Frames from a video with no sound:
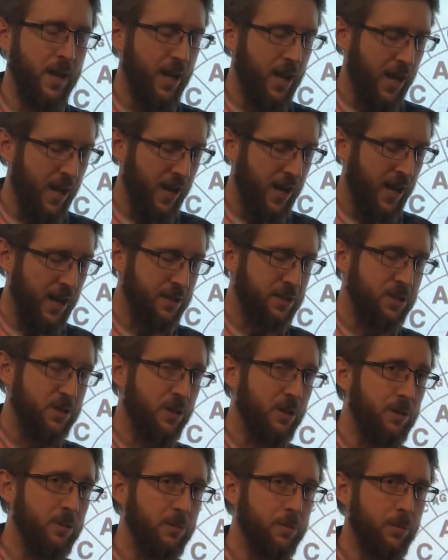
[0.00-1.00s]
And at a
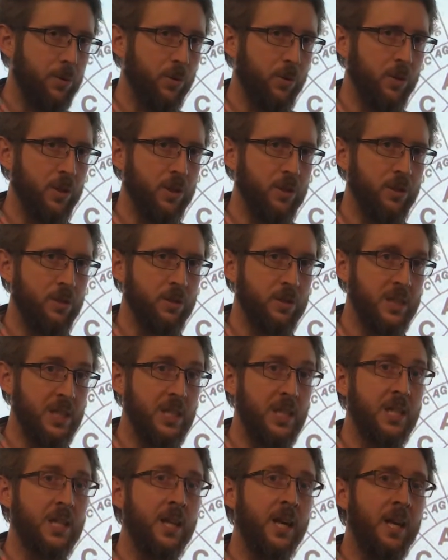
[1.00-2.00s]
certain point, your
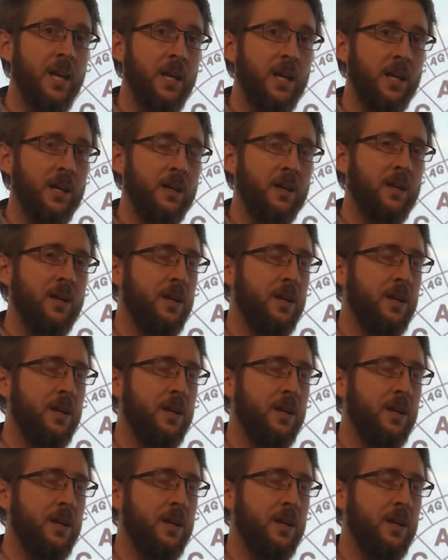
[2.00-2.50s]
DNA